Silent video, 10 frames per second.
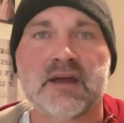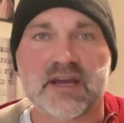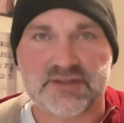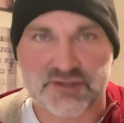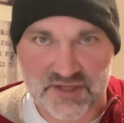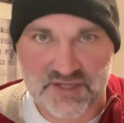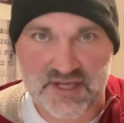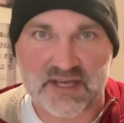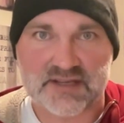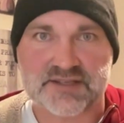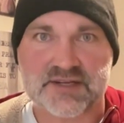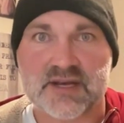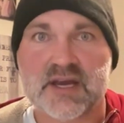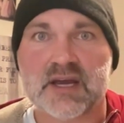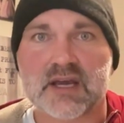It just is.
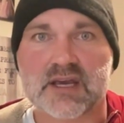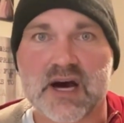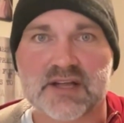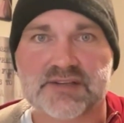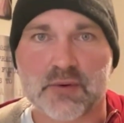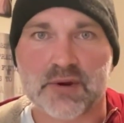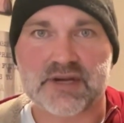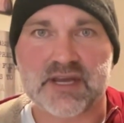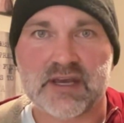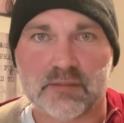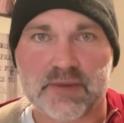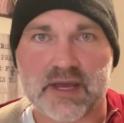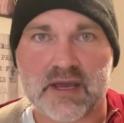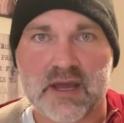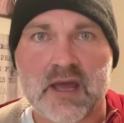God's going to heal
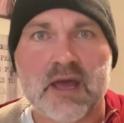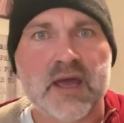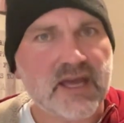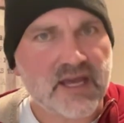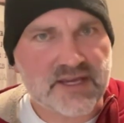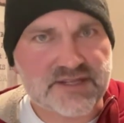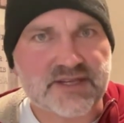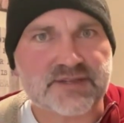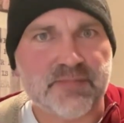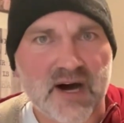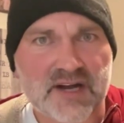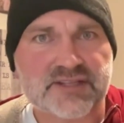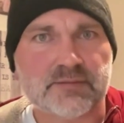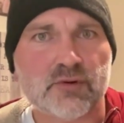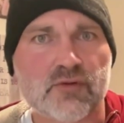me. Is this
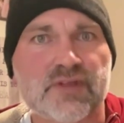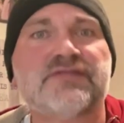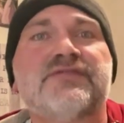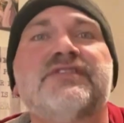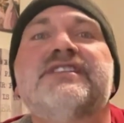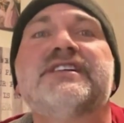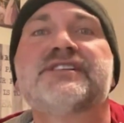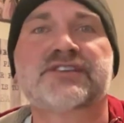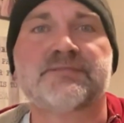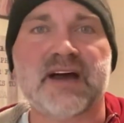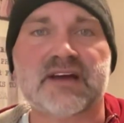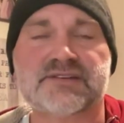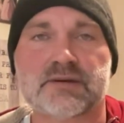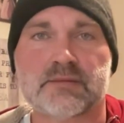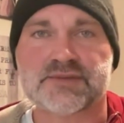possible that these
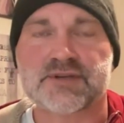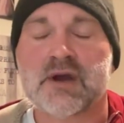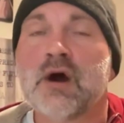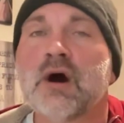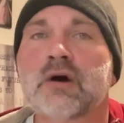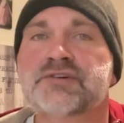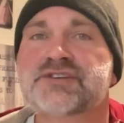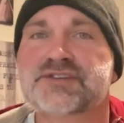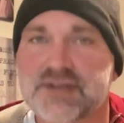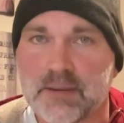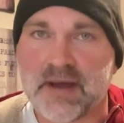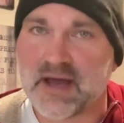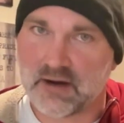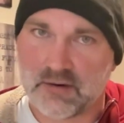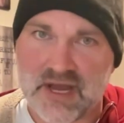spasms are
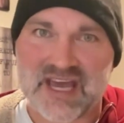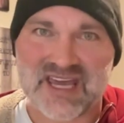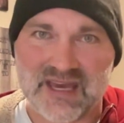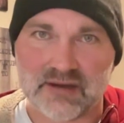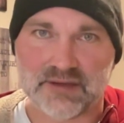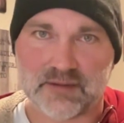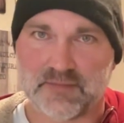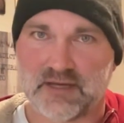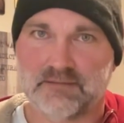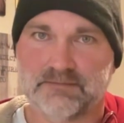somehow healing me?